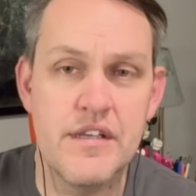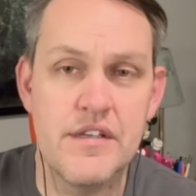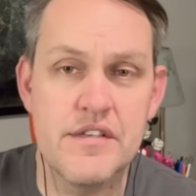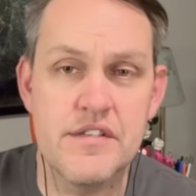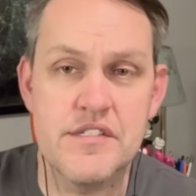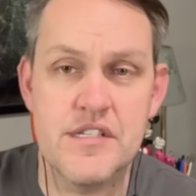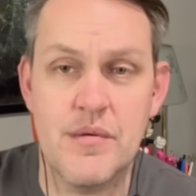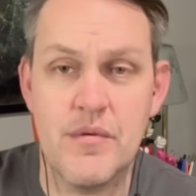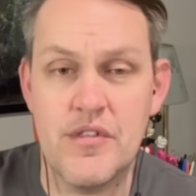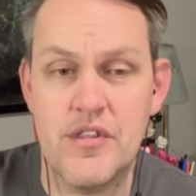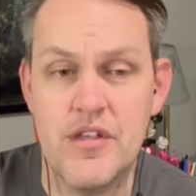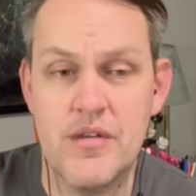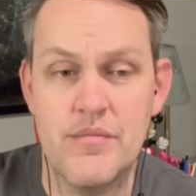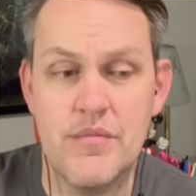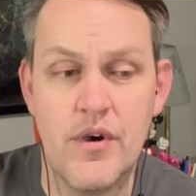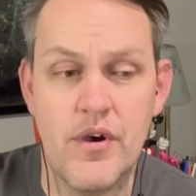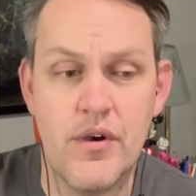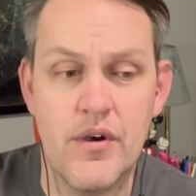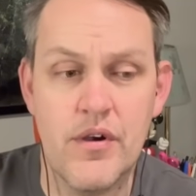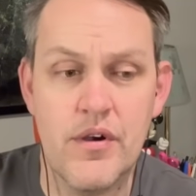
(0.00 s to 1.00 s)
Some of them
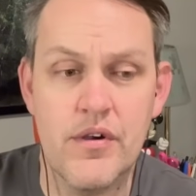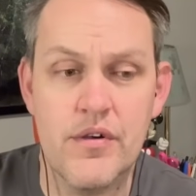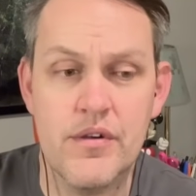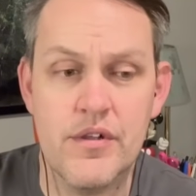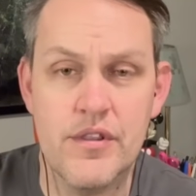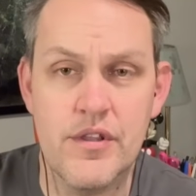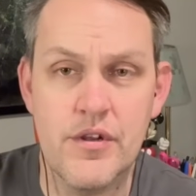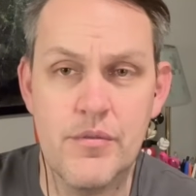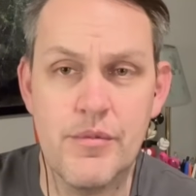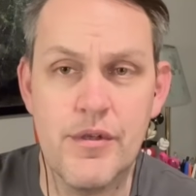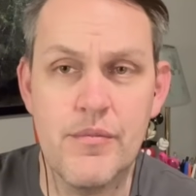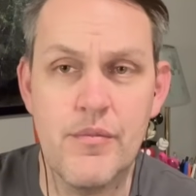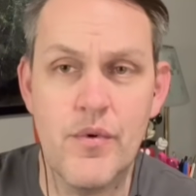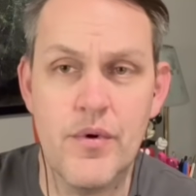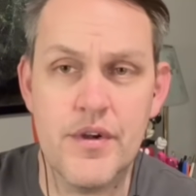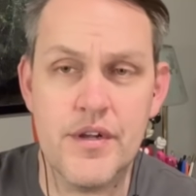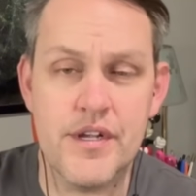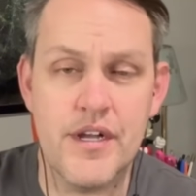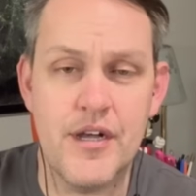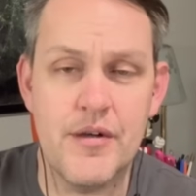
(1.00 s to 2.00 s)
are a little bit
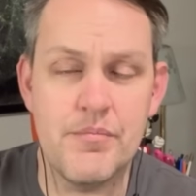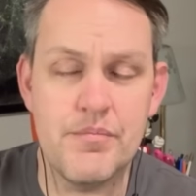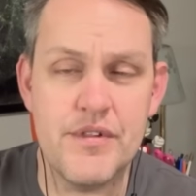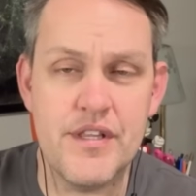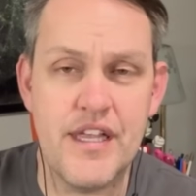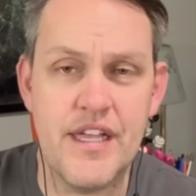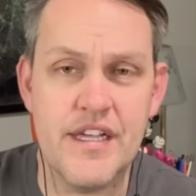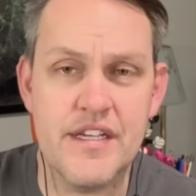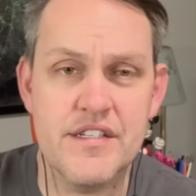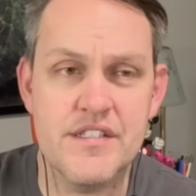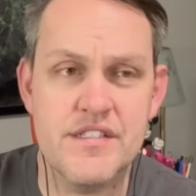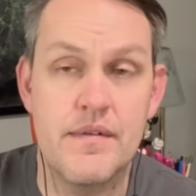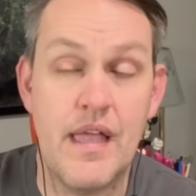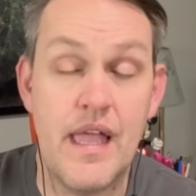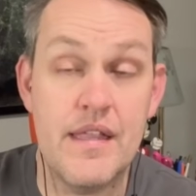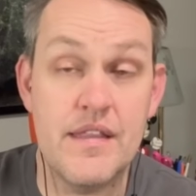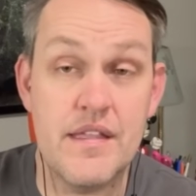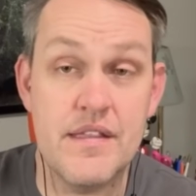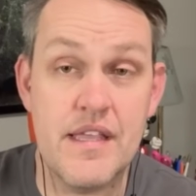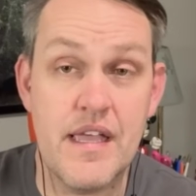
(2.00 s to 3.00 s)
more complex,
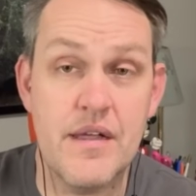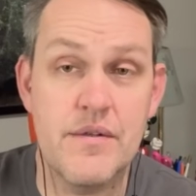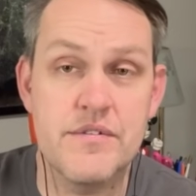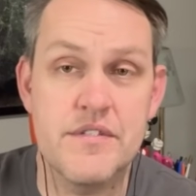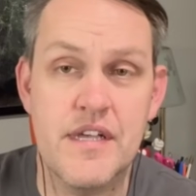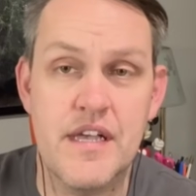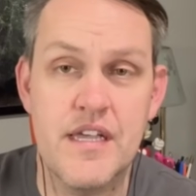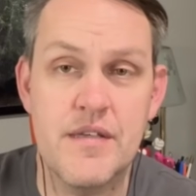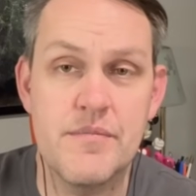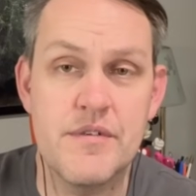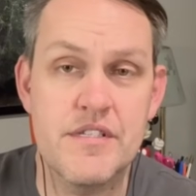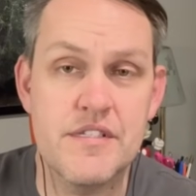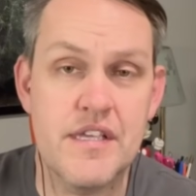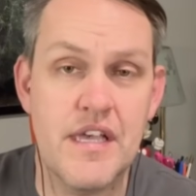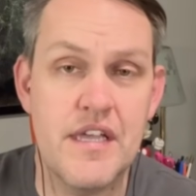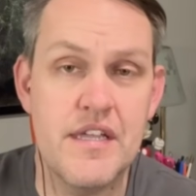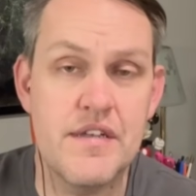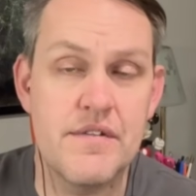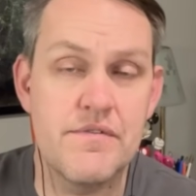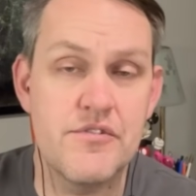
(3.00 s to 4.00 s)
and the downtime is
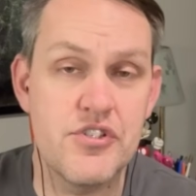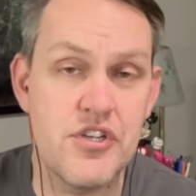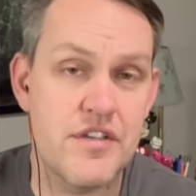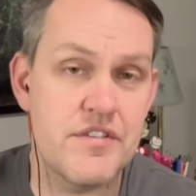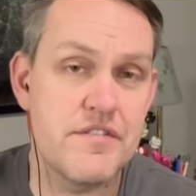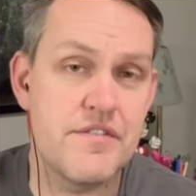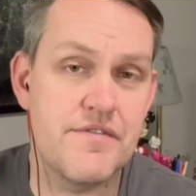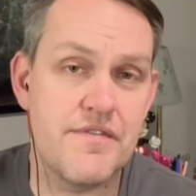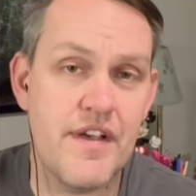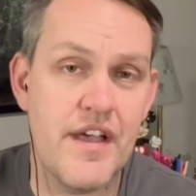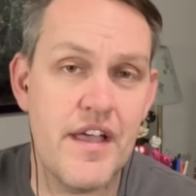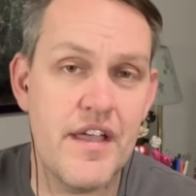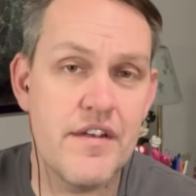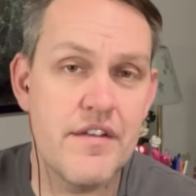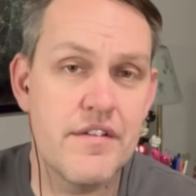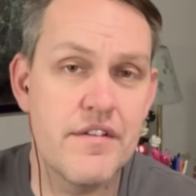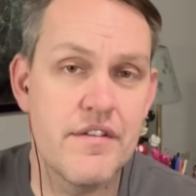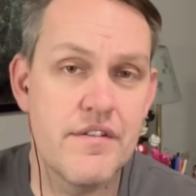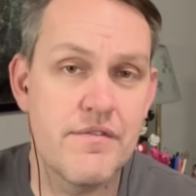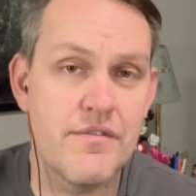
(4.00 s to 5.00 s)
kind of
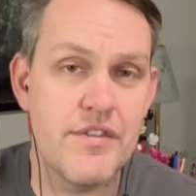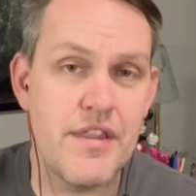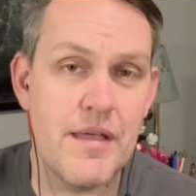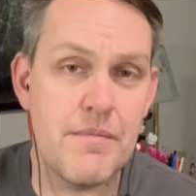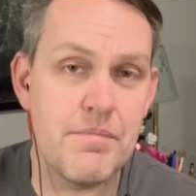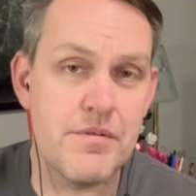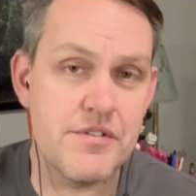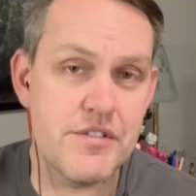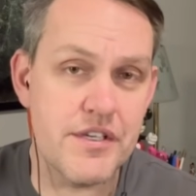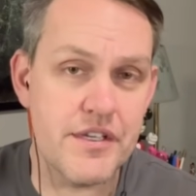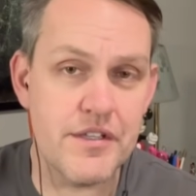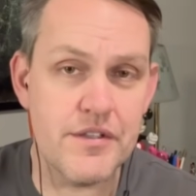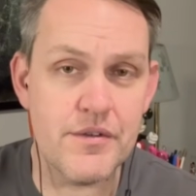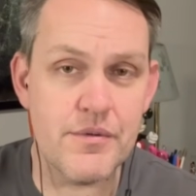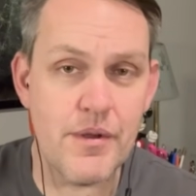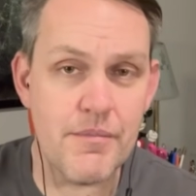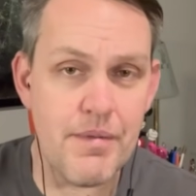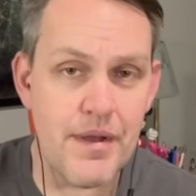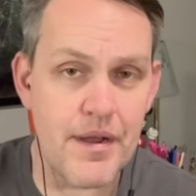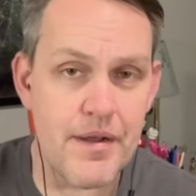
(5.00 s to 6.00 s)
justified for that particular
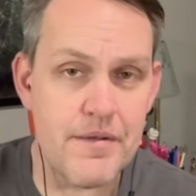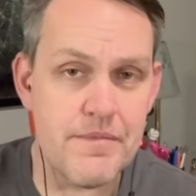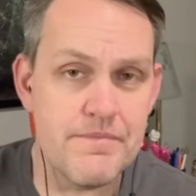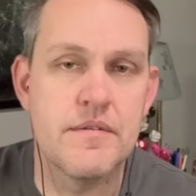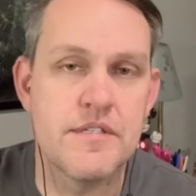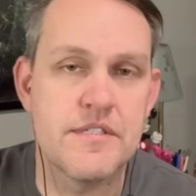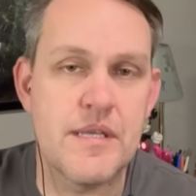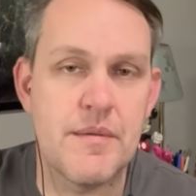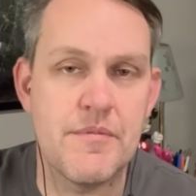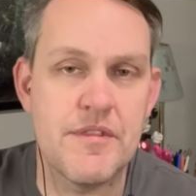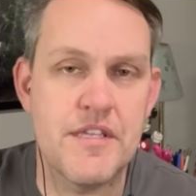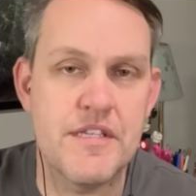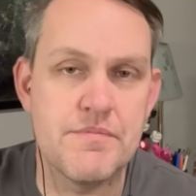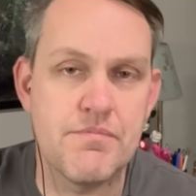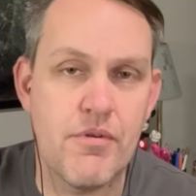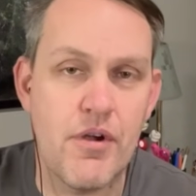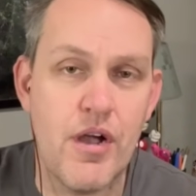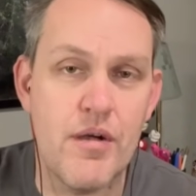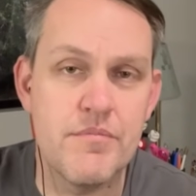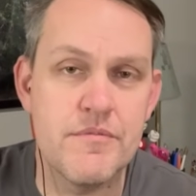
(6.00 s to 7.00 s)
repair. Some of these
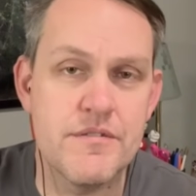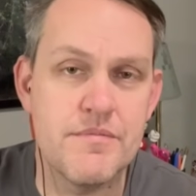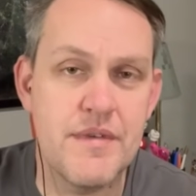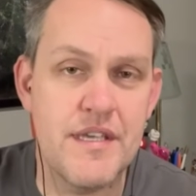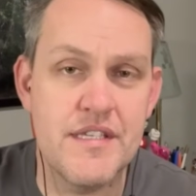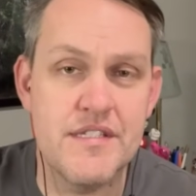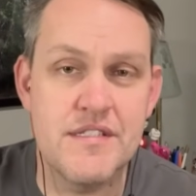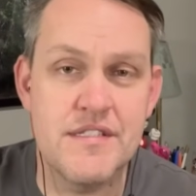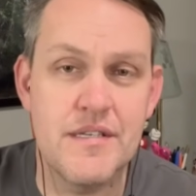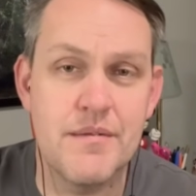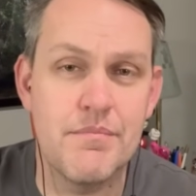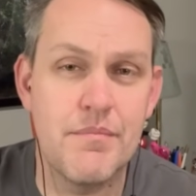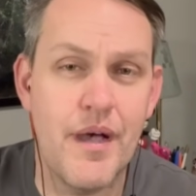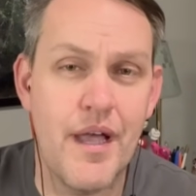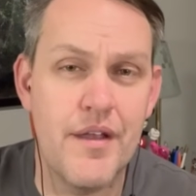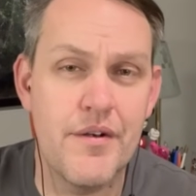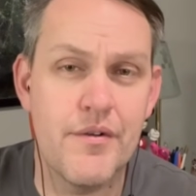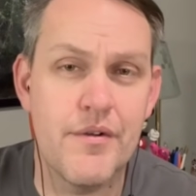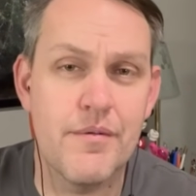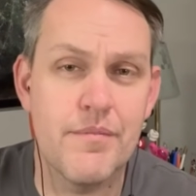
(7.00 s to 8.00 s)
problems may seem
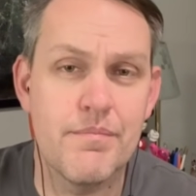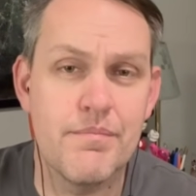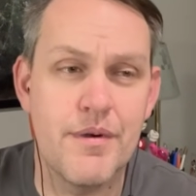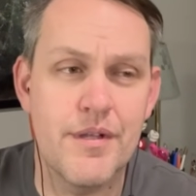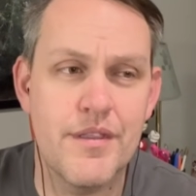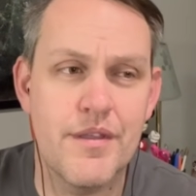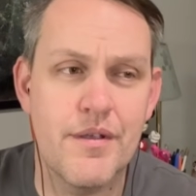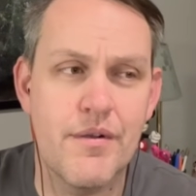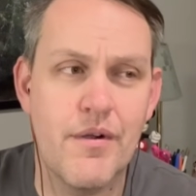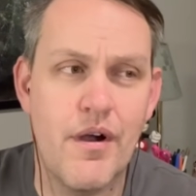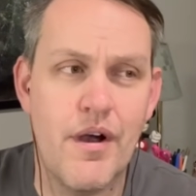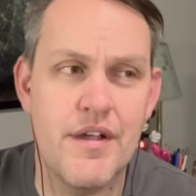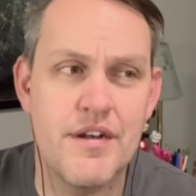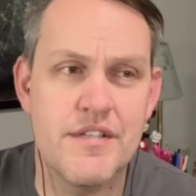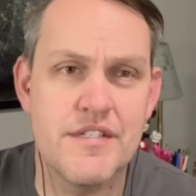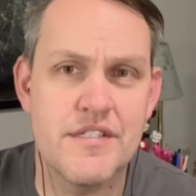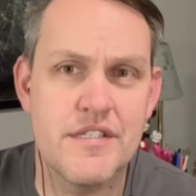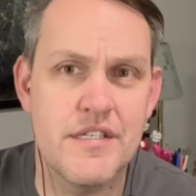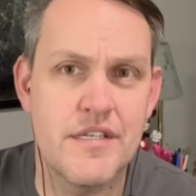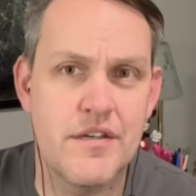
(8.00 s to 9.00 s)
minor, but they're
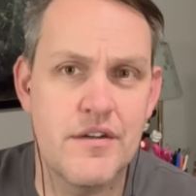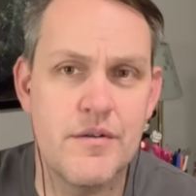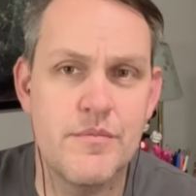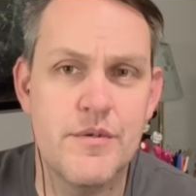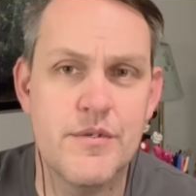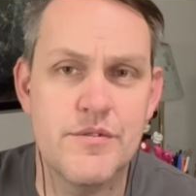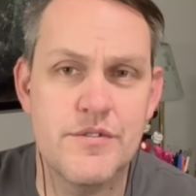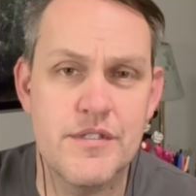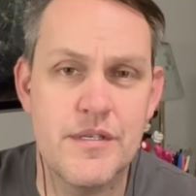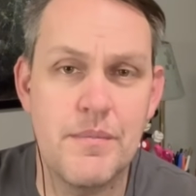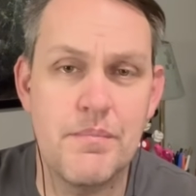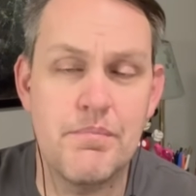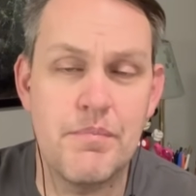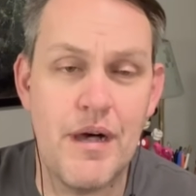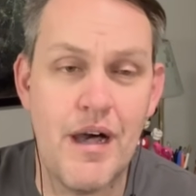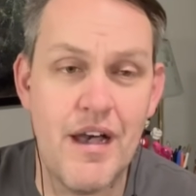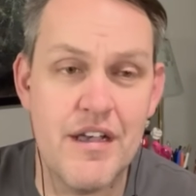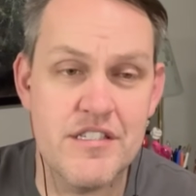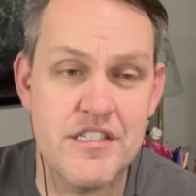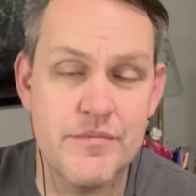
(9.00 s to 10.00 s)
honestly almost
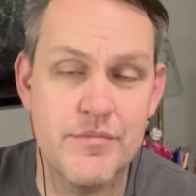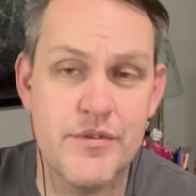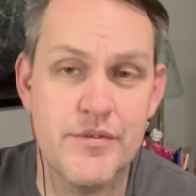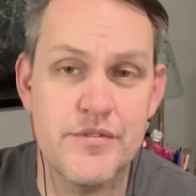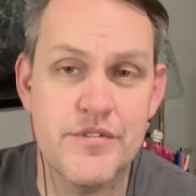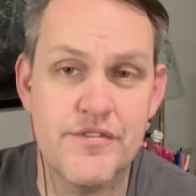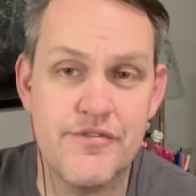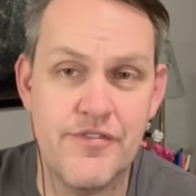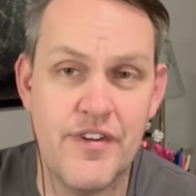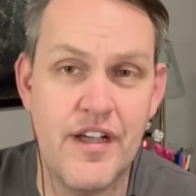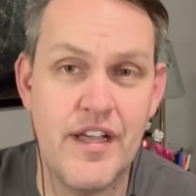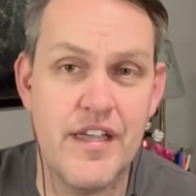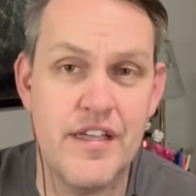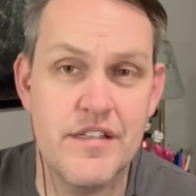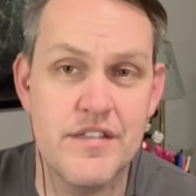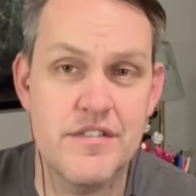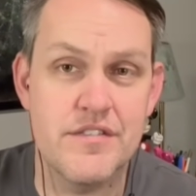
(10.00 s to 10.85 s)
impossible to find